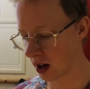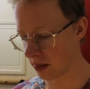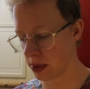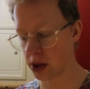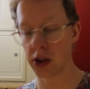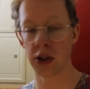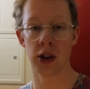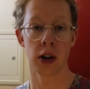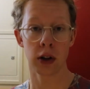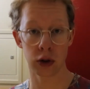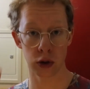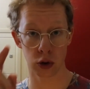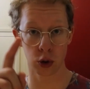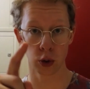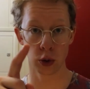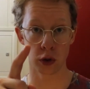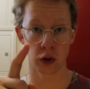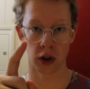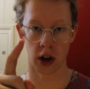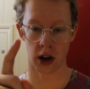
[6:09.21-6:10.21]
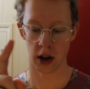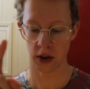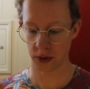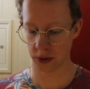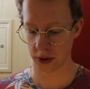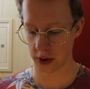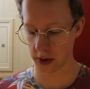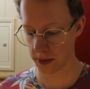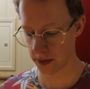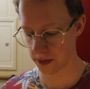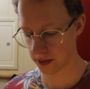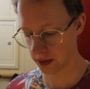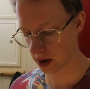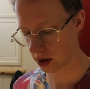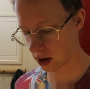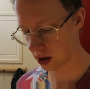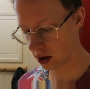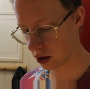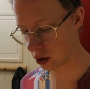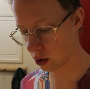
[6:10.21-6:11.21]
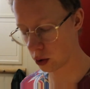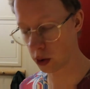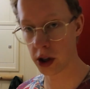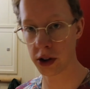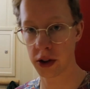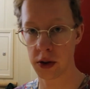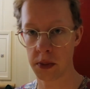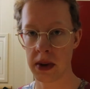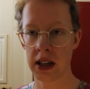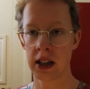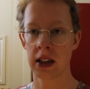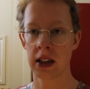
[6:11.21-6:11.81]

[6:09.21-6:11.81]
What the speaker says: But not too soft. You want to make